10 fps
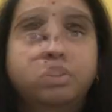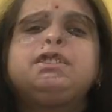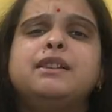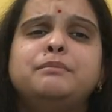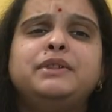
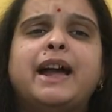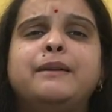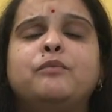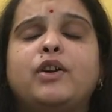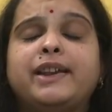But
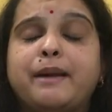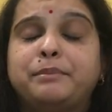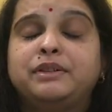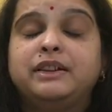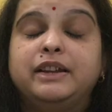sometime what
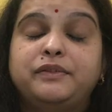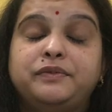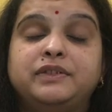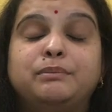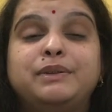happened
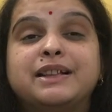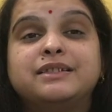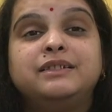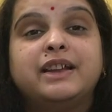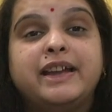if the
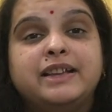placenta